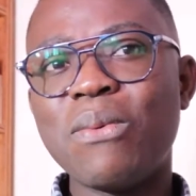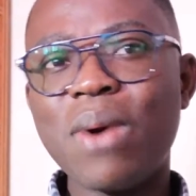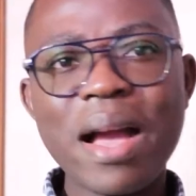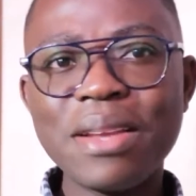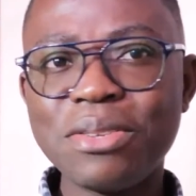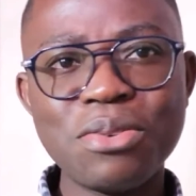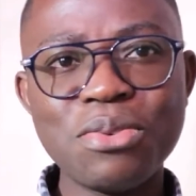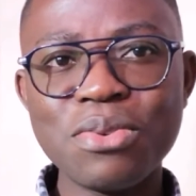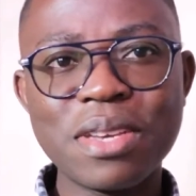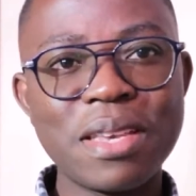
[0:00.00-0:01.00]
"Why do
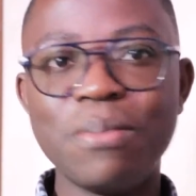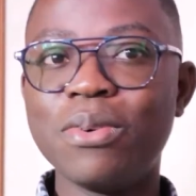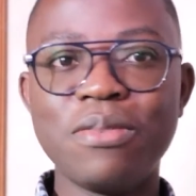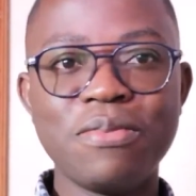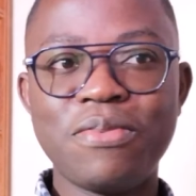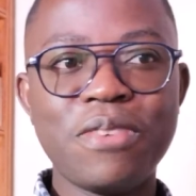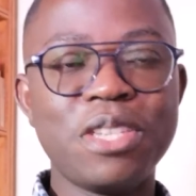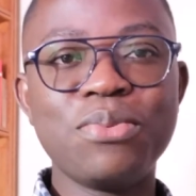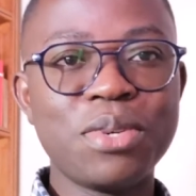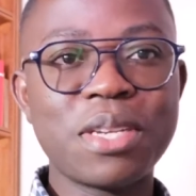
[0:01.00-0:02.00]
you keep on
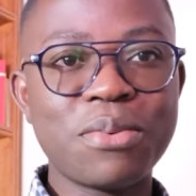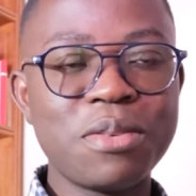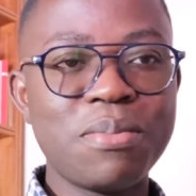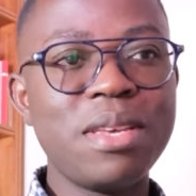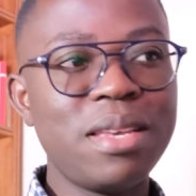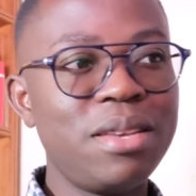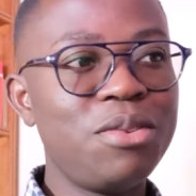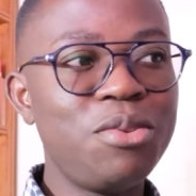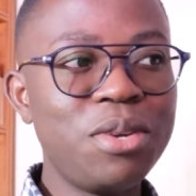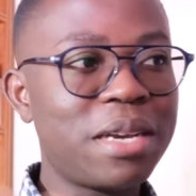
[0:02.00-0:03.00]
fetching water with me?
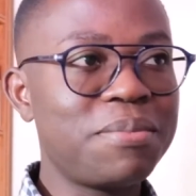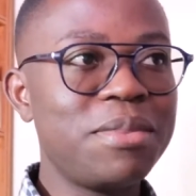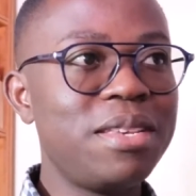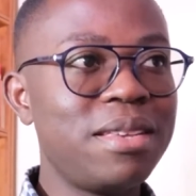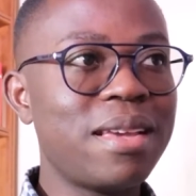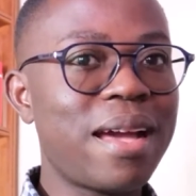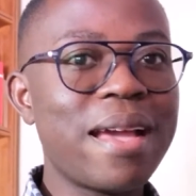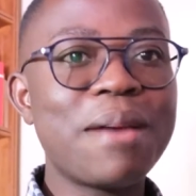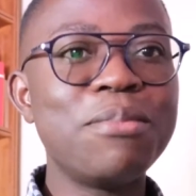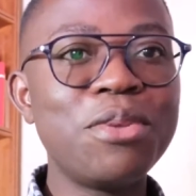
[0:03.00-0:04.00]
Look at me.
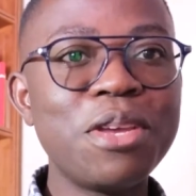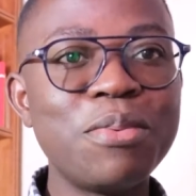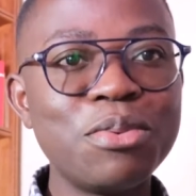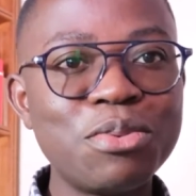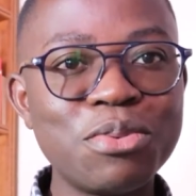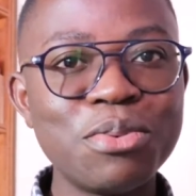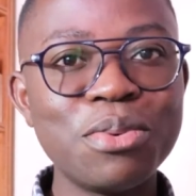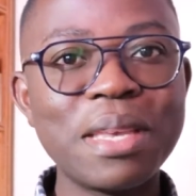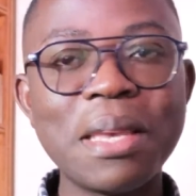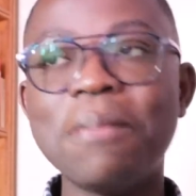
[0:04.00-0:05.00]
I am not able
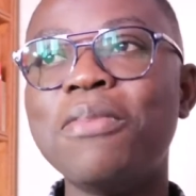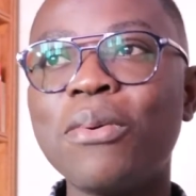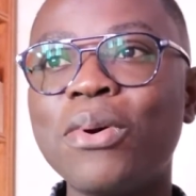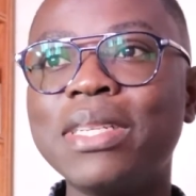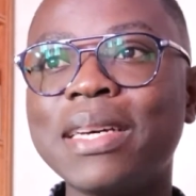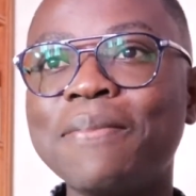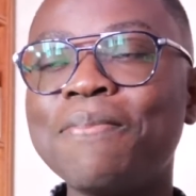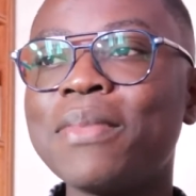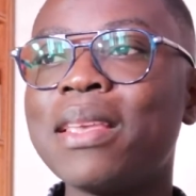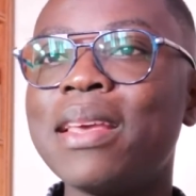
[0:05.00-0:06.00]
to keep the water,
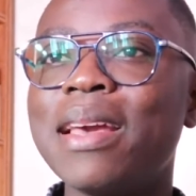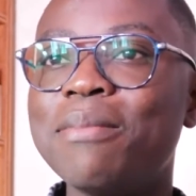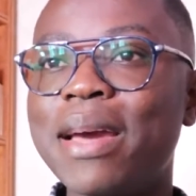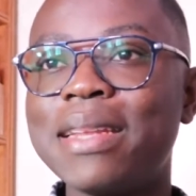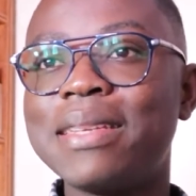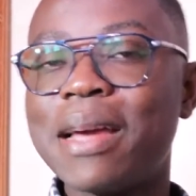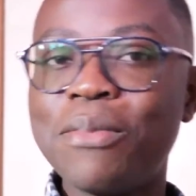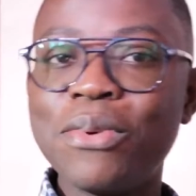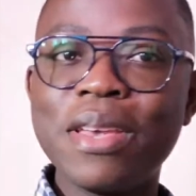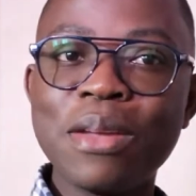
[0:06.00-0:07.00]
and by the
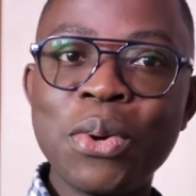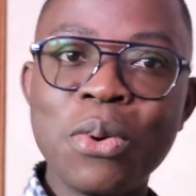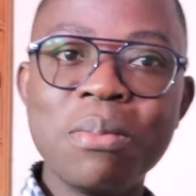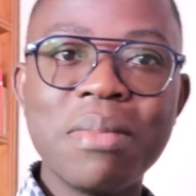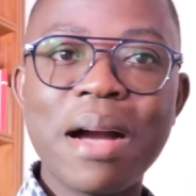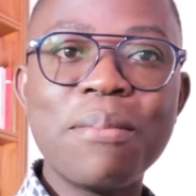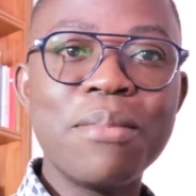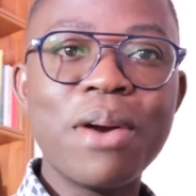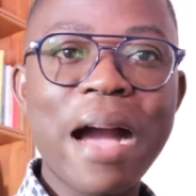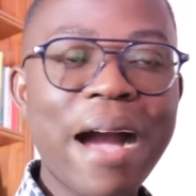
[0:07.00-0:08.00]
time you get home,
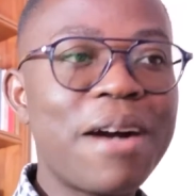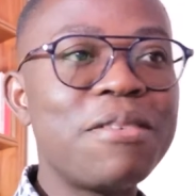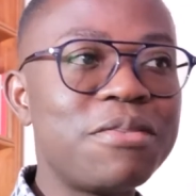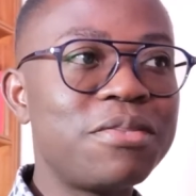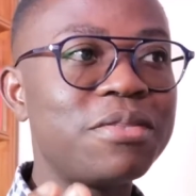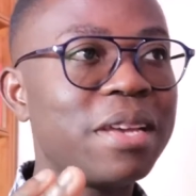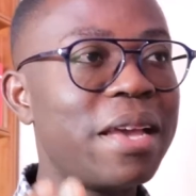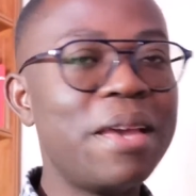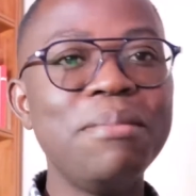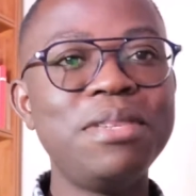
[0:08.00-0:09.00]
I'm half
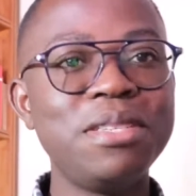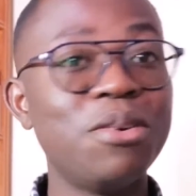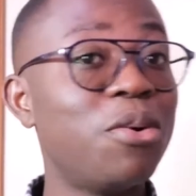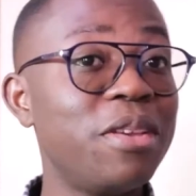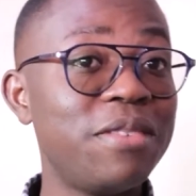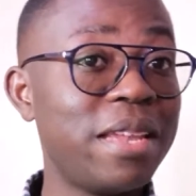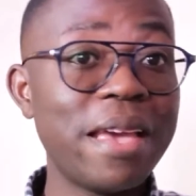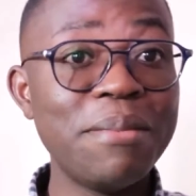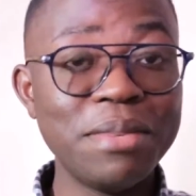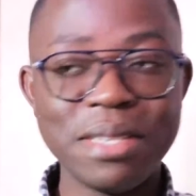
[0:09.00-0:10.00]
empty or even
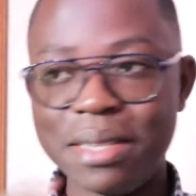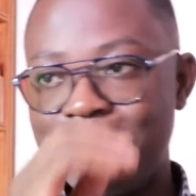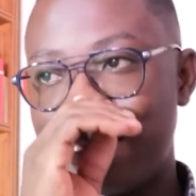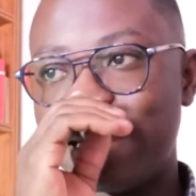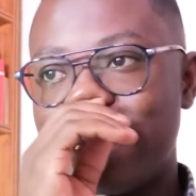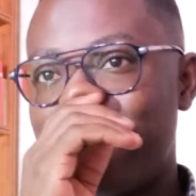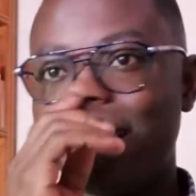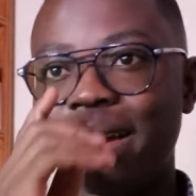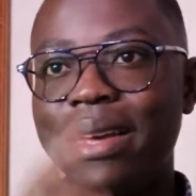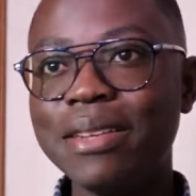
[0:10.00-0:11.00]
empty,
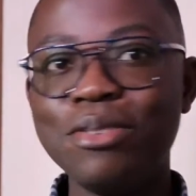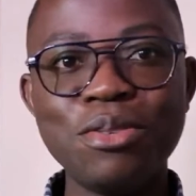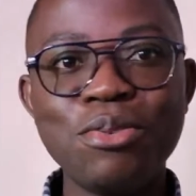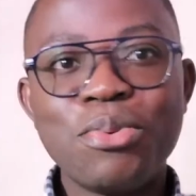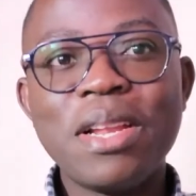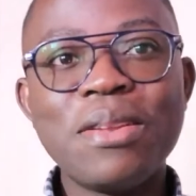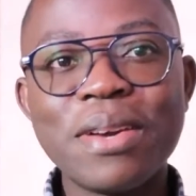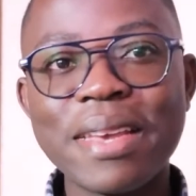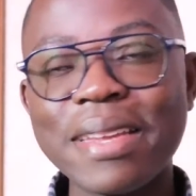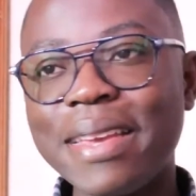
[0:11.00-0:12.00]
and you really
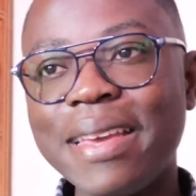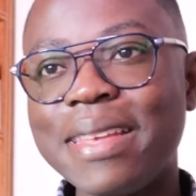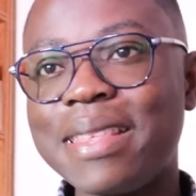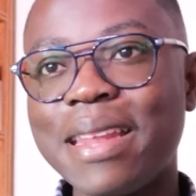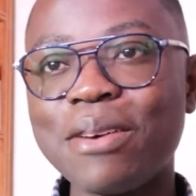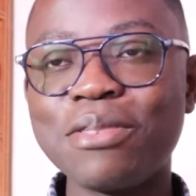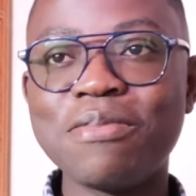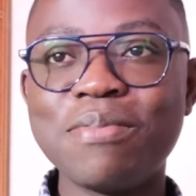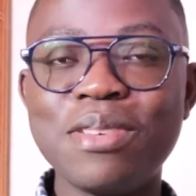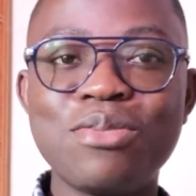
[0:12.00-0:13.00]
don't get anything out
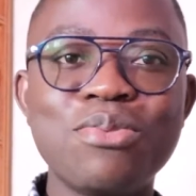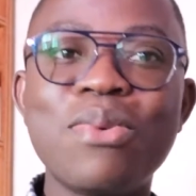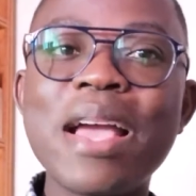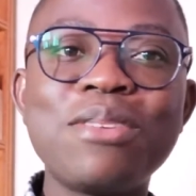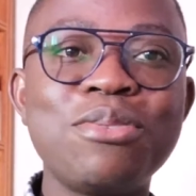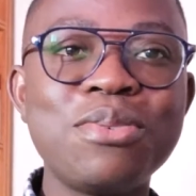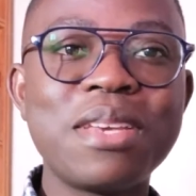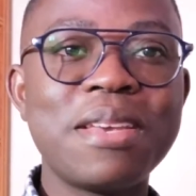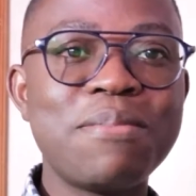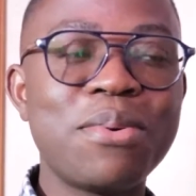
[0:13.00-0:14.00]
of me. So why do you
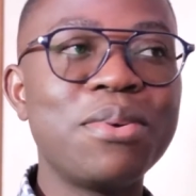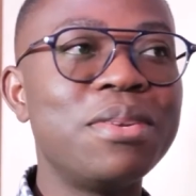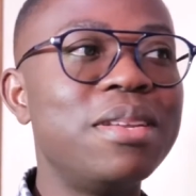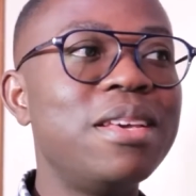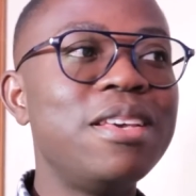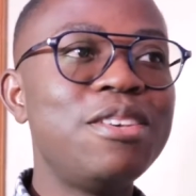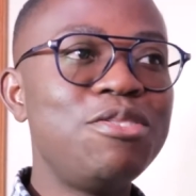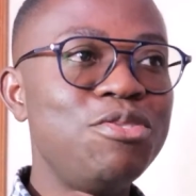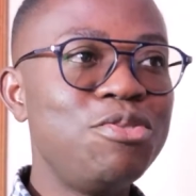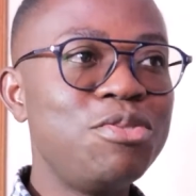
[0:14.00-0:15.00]
keep on
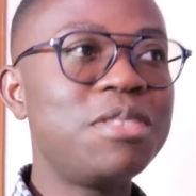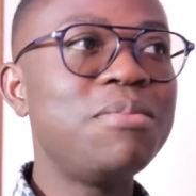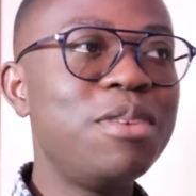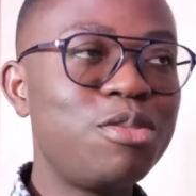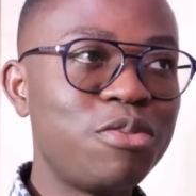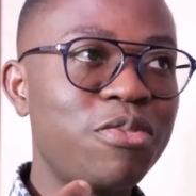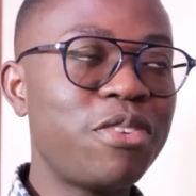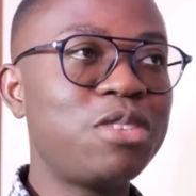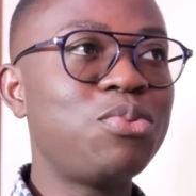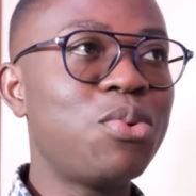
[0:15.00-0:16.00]
using me to
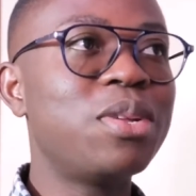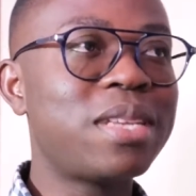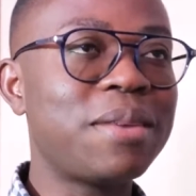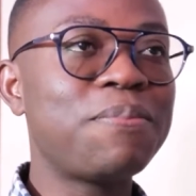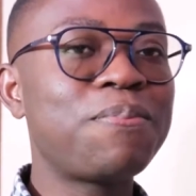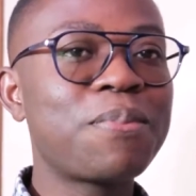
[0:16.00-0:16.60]
fetch water?"